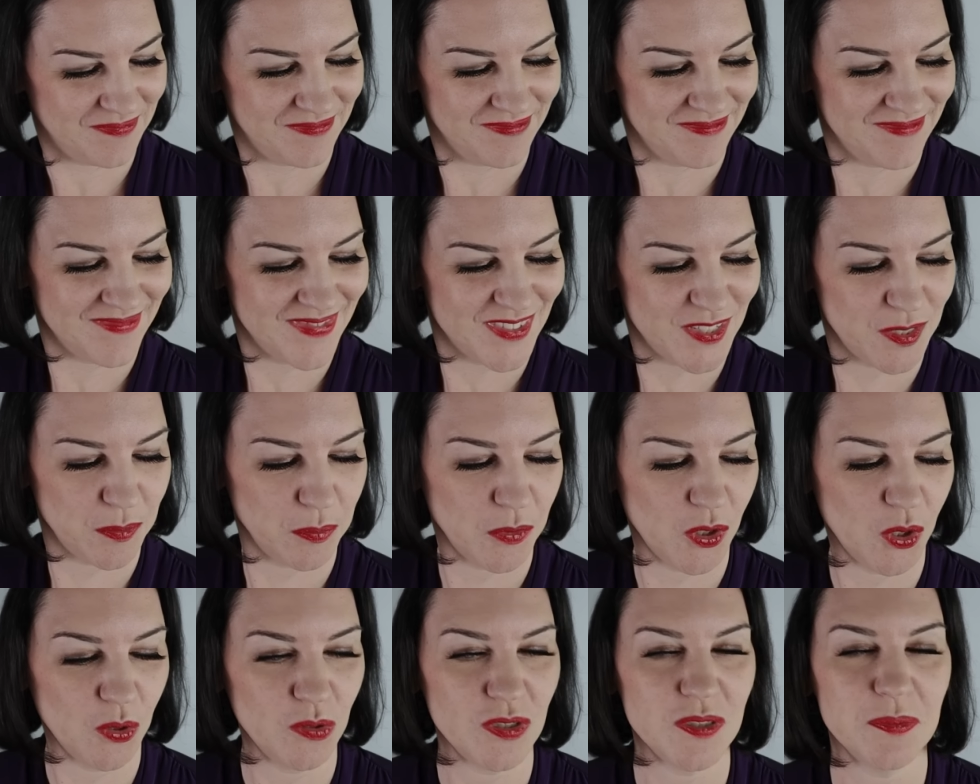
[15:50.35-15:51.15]
So I'm
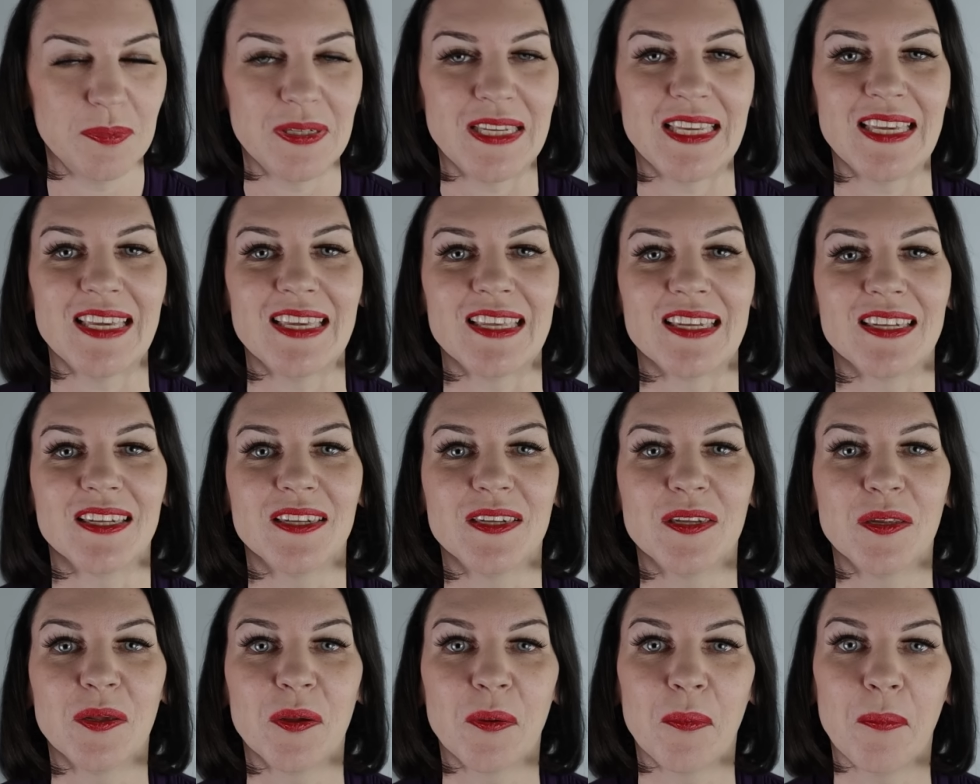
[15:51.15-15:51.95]
going to begin
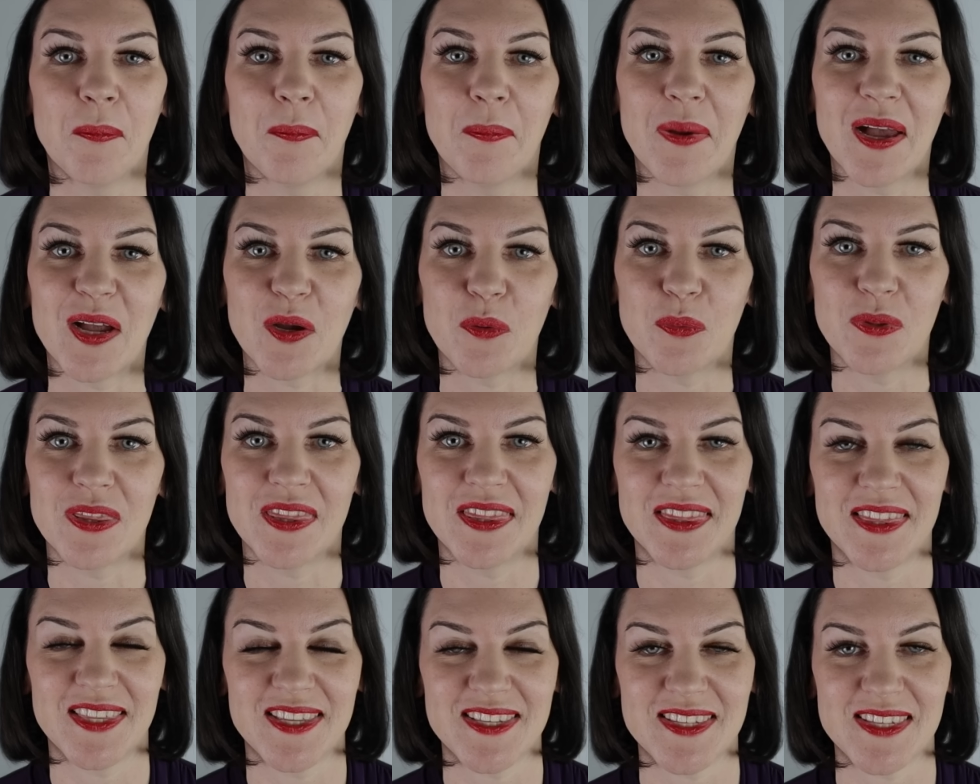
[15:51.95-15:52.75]
back with
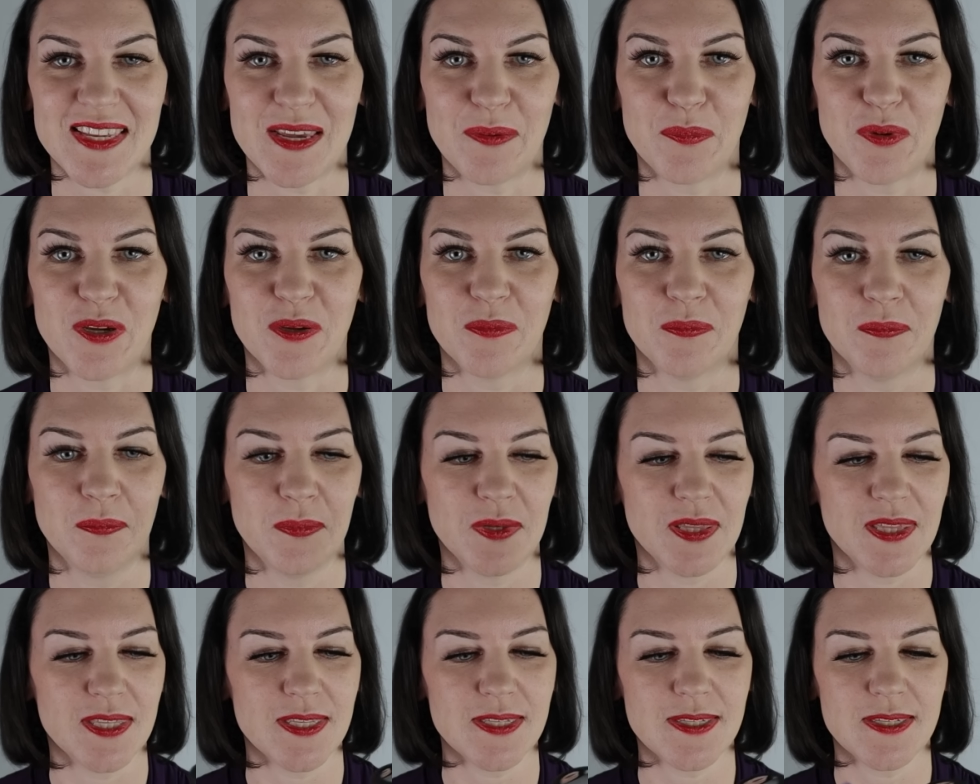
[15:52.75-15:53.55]
this hammer, but
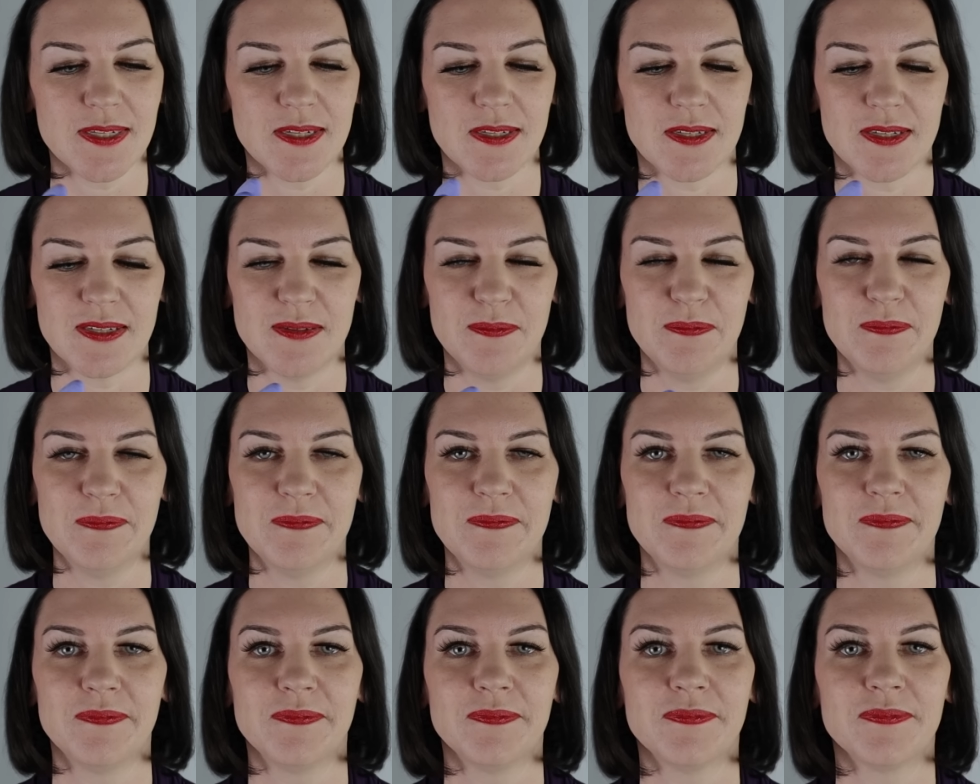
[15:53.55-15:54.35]
this time
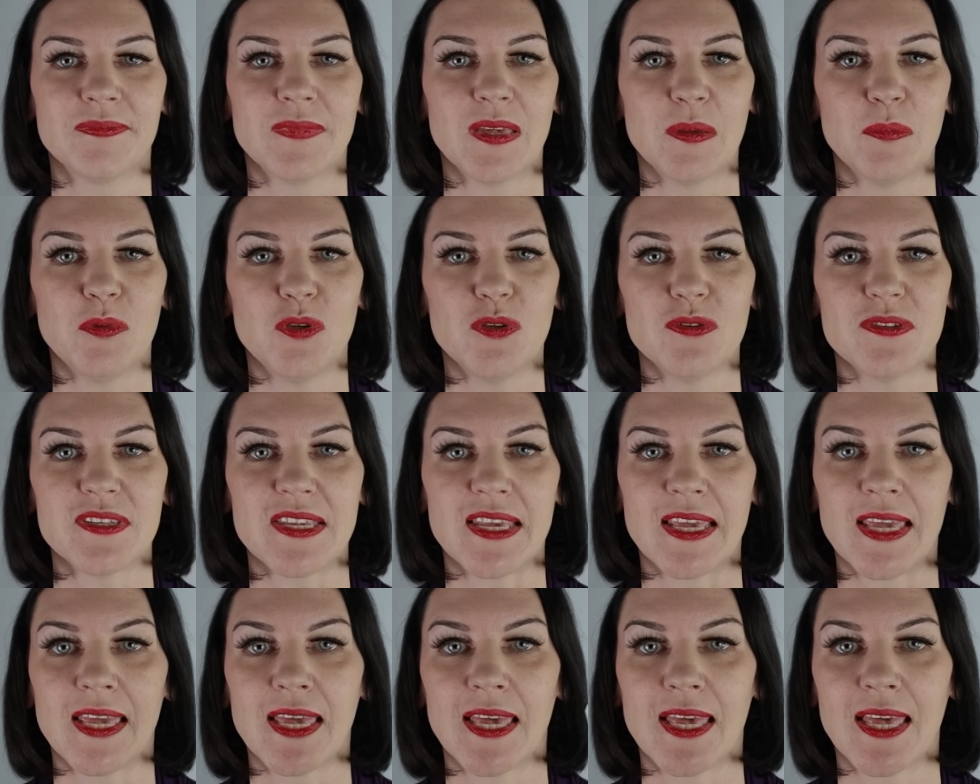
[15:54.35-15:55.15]
using
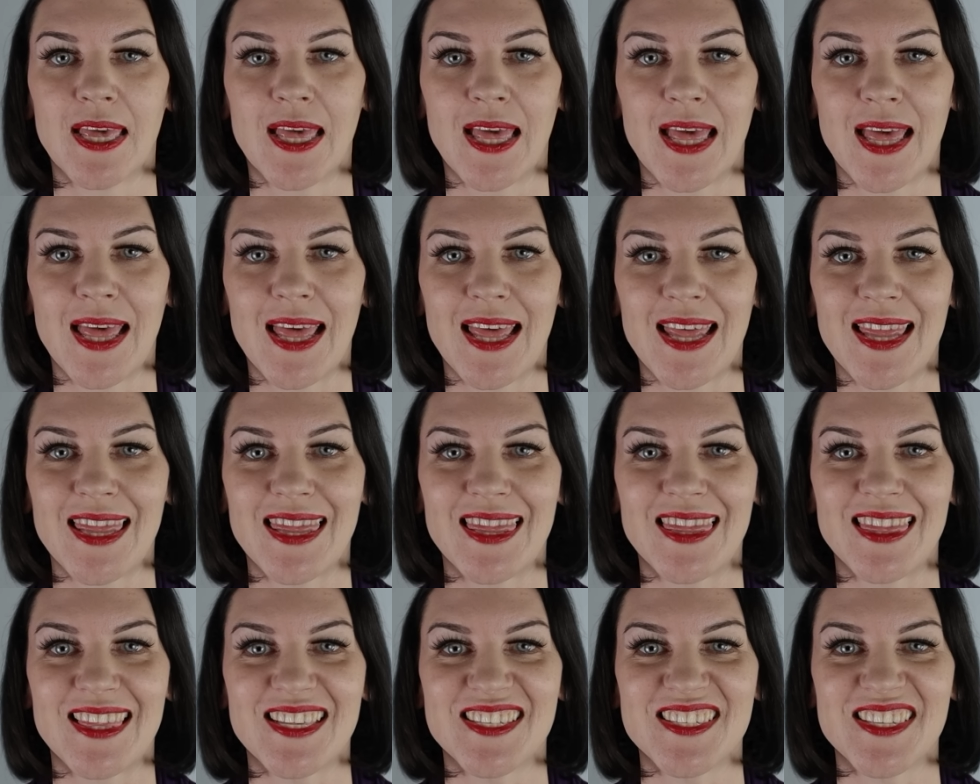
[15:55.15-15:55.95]

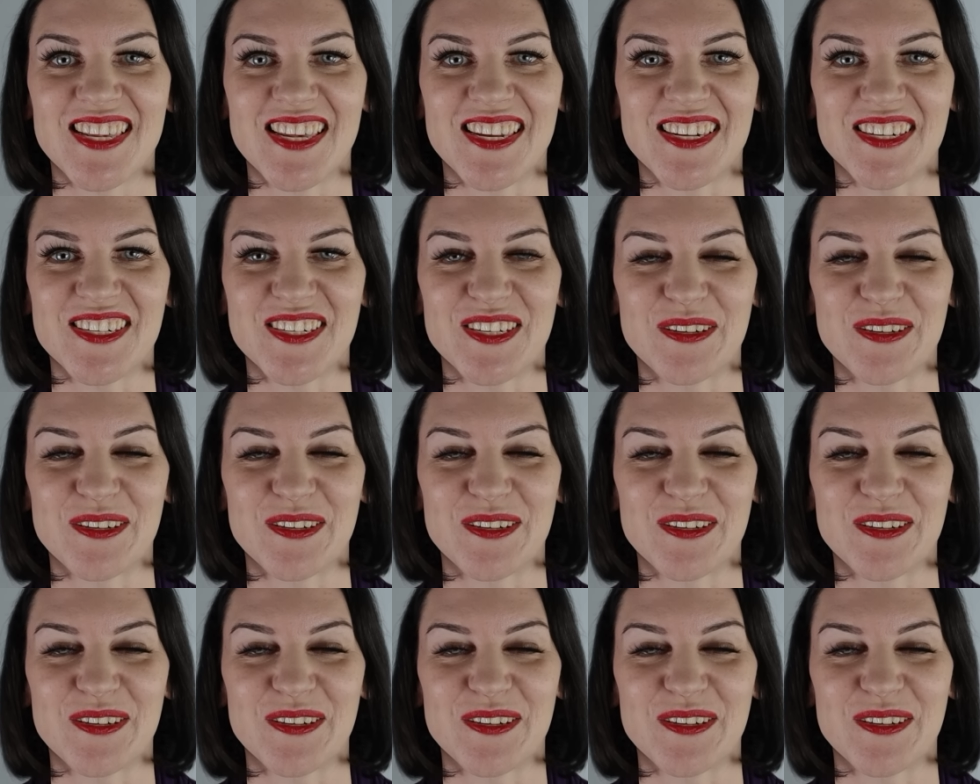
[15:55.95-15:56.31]
this end.